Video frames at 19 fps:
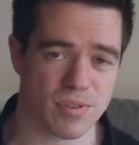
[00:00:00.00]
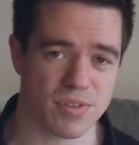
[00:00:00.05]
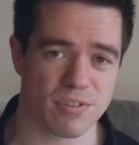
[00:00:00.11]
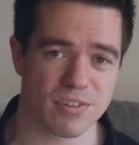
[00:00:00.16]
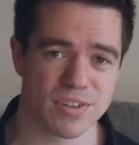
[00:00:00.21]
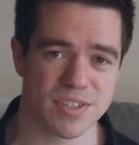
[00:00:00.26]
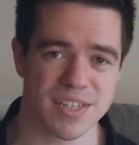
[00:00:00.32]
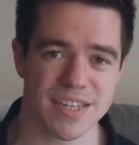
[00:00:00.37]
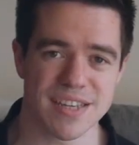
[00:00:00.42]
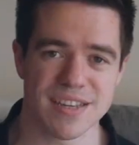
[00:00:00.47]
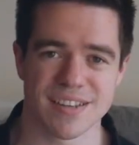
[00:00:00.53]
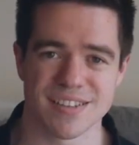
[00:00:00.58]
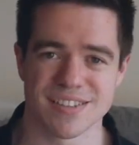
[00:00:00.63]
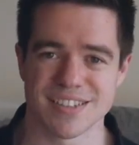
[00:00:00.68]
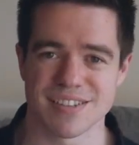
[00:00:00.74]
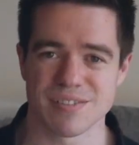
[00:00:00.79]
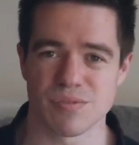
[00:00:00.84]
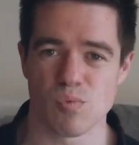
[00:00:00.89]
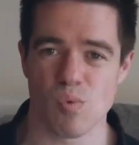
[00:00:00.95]
Authority
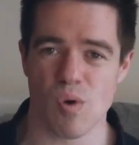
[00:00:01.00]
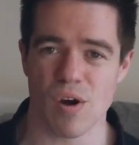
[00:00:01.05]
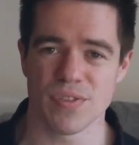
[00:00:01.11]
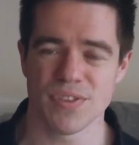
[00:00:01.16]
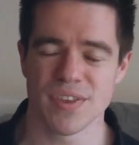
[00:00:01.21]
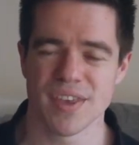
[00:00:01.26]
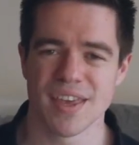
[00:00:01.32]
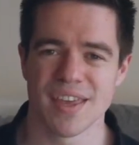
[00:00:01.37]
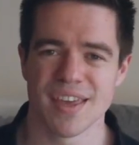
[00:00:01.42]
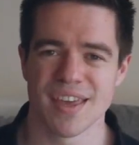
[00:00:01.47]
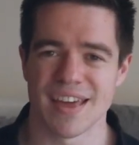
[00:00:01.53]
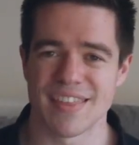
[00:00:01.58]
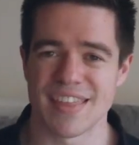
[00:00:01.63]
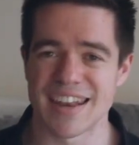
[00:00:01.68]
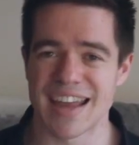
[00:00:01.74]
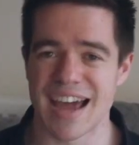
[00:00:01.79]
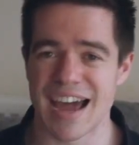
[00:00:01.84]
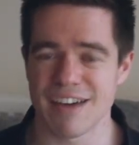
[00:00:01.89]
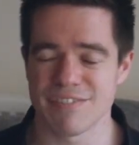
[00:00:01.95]
until one, and
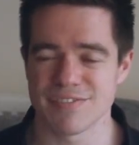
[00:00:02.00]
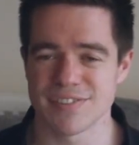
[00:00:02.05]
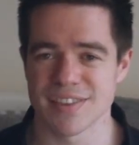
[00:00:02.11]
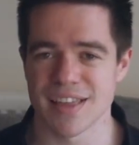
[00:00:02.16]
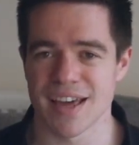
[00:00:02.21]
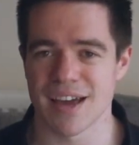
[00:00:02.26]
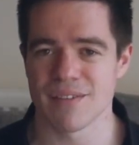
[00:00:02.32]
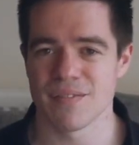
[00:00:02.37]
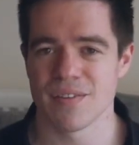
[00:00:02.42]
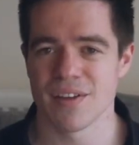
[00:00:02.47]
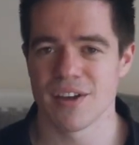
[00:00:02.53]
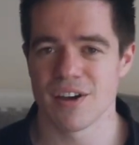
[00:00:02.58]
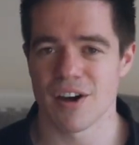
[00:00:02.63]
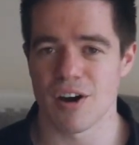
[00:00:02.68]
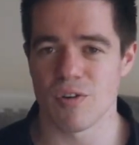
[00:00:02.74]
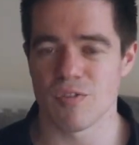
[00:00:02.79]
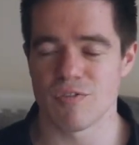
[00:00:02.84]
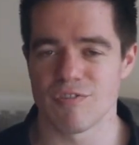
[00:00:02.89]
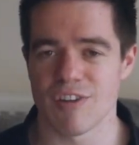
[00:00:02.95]
then after that,
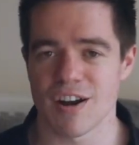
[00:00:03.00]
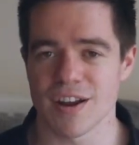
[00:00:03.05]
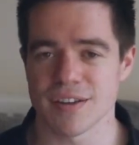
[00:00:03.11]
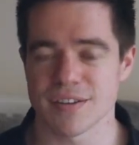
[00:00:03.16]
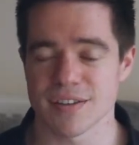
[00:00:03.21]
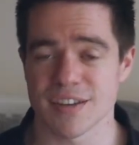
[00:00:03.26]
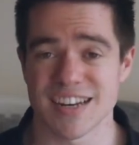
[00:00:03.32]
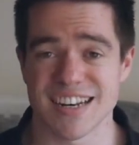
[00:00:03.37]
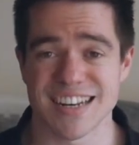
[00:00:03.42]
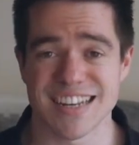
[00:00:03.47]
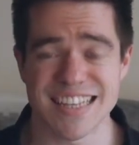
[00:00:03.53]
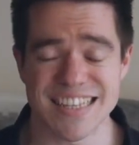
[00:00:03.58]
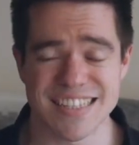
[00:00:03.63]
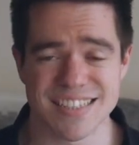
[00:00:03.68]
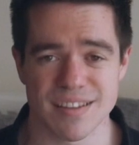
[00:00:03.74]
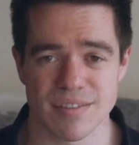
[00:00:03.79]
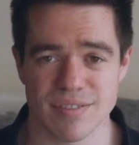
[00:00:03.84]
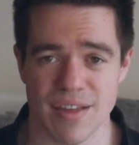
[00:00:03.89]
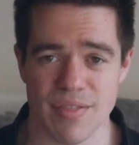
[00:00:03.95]
I'll write at
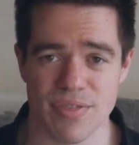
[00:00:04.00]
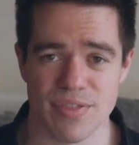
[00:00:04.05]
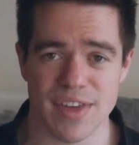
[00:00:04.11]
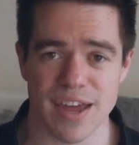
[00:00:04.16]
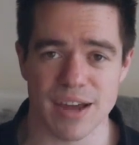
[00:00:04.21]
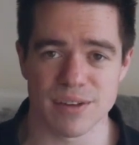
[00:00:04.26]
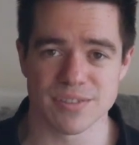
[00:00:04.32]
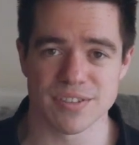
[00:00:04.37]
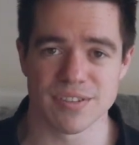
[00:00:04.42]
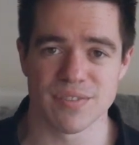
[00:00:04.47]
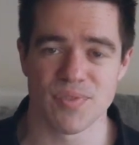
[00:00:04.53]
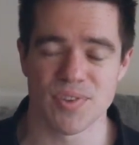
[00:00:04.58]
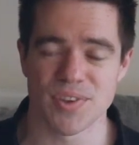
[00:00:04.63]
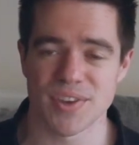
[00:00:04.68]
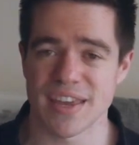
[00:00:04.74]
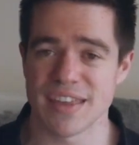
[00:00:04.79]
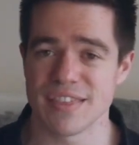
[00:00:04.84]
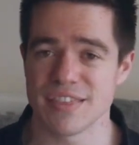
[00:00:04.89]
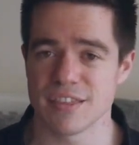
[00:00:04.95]
least ten
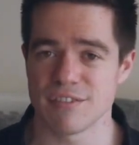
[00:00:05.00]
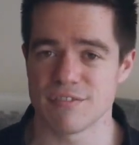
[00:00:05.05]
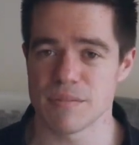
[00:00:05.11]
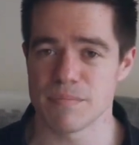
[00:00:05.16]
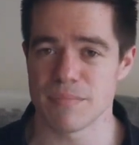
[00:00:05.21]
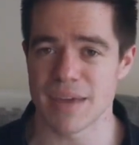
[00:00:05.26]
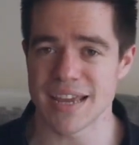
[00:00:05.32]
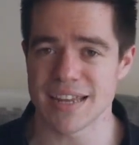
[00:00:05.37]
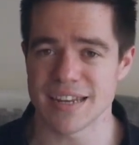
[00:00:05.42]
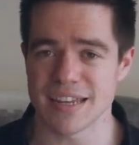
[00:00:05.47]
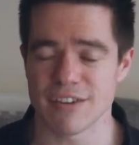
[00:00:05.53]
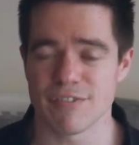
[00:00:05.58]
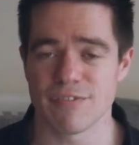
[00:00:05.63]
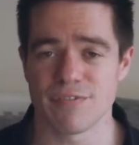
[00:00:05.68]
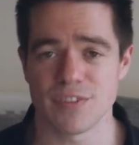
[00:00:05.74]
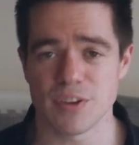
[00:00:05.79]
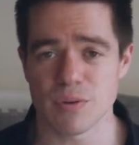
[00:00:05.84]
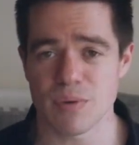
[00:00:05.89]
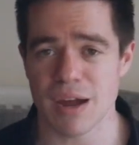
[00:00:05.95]
thousand in the remaining
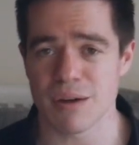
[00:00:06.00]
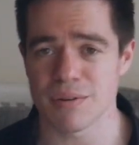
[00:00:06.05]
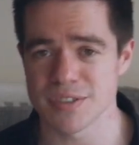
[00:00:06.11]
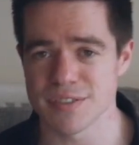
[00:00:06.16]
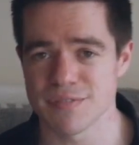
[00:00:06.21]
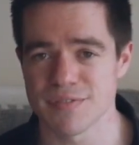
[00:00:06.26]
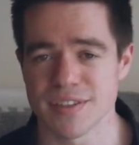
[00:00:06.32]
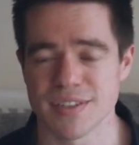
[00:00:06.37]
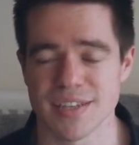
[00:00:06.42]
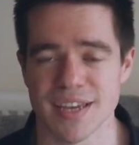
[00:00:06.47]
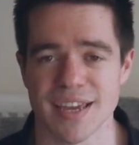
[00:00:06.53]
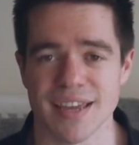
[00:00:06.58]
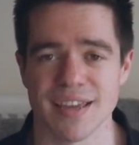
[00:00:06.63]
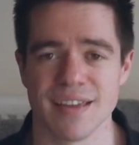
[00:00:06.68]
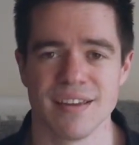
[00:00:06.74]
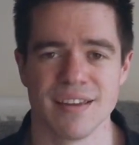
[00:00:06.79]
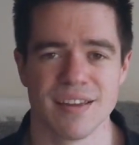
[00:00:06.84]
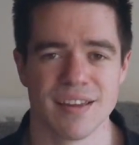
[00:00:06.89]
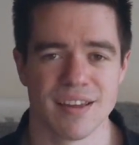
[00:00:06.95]
few hours of the
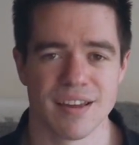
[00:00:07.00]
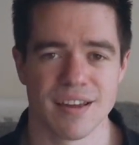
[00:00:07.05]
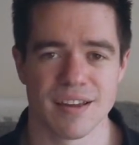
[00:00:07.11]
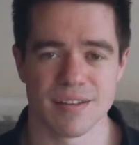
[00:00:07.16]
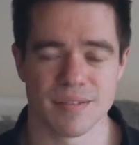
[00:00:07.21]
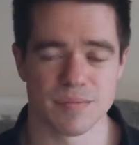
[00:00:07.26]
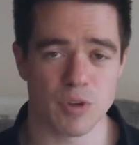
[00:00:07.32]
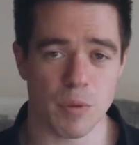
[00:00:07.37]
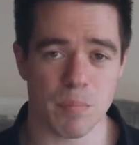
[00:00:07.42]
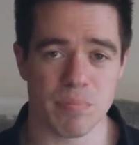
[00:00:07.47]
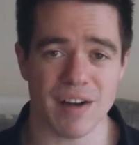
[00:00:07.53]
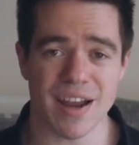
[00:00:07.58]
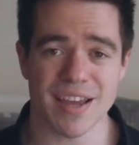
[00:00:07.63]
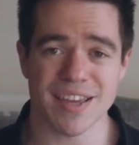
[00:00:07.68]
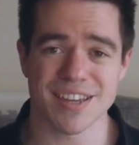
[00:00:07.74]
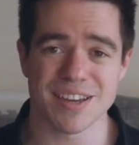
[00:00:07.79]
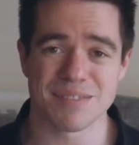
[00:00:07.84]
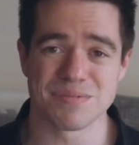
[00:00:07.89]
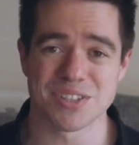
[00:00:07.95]
day. I'm not
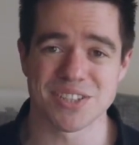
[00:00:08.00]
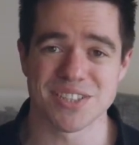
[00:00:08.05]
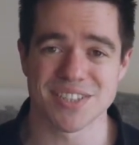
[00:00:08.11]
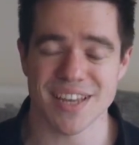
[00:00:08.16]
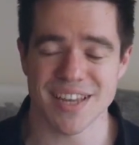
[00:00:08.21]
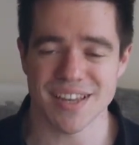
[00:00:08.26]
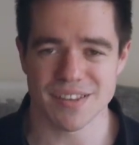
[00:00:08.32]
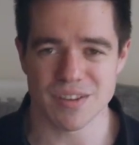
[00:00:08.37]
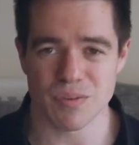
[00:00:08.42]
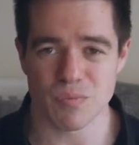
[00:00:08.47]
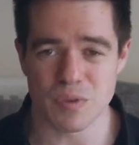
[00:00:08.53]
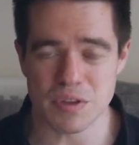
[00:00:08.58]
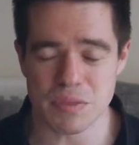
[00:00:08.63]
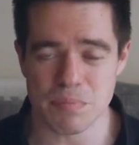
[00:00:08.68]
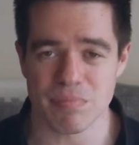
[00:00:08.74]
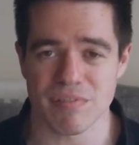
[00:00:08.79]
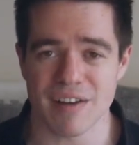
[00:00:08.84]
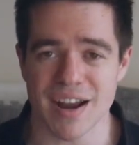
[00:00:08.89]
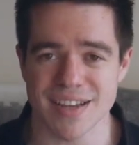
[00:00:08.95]
bragging, I'm just saying that
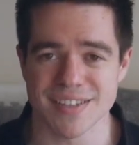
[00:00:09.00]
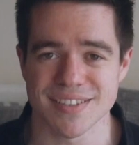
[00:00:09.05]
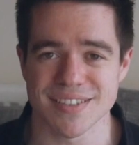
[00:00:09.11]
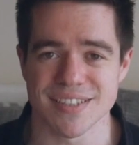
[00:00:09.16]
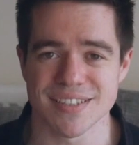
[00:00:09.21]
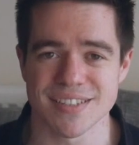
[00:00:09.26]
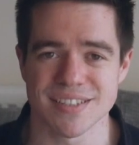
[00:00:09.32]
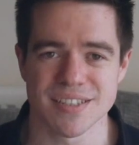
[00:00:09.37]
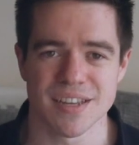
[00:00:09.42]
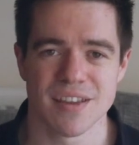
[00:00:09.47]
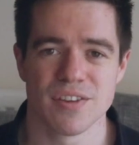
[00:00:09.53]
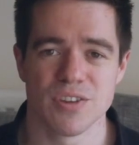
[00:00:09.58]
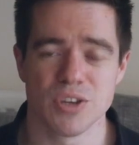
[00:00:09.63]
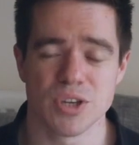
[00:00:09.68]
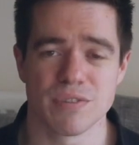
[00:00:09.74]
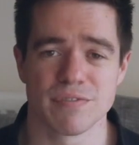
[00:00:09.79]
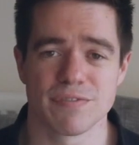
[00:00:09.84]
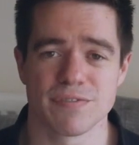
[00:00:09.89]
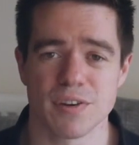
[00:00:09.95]
with practice,
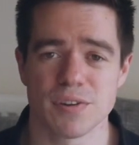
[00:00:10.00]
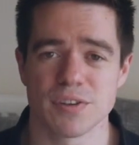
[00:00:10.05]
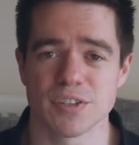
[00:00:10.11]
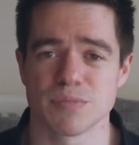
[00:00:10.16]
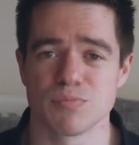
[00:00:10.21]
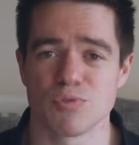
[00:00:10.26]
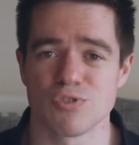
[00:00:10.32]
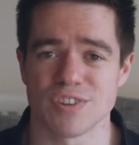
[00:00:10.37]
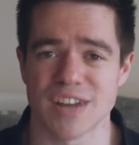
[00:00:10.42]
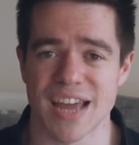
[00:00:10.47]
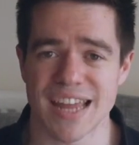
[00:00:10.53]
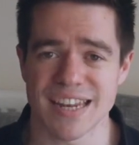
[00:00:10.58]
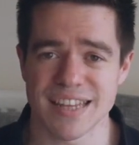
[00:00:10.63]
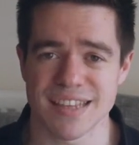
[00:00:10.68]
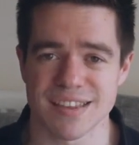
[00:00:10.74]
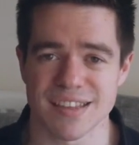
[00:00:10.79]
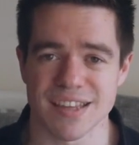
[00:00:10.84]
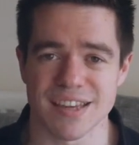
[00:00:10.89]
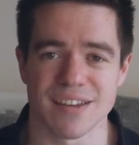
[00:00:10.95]
you can focus more on
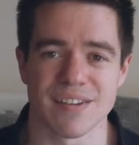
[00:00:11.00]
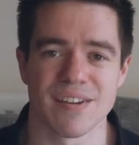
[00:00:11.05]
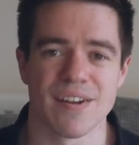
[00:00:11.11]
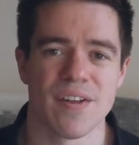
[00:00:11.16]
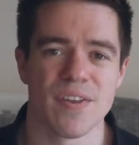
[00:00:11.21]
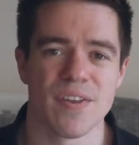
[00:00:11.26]
anything.